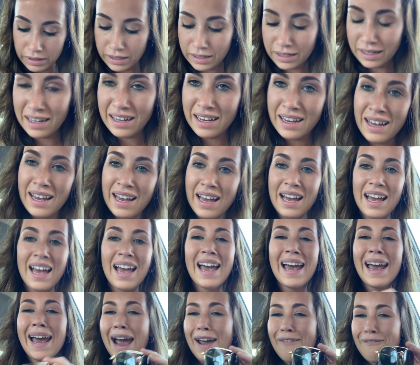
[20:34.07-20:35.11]

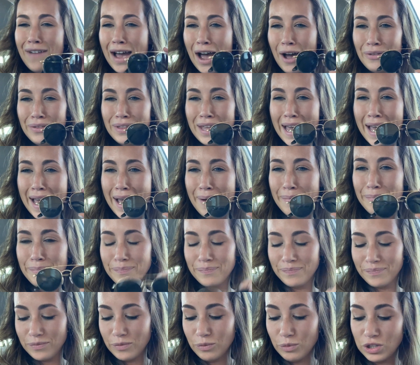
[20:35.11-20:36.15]
I found them,
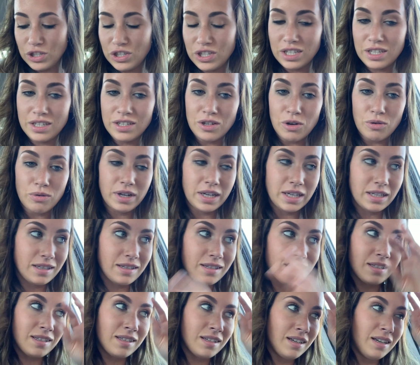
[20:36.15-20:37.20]
which is so
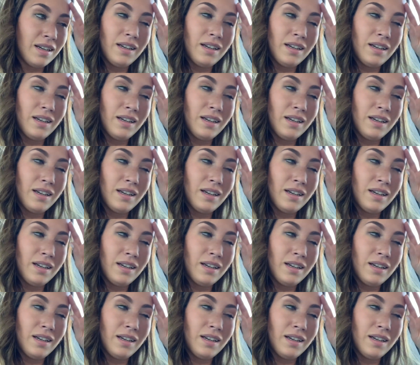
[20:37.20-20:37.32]
nice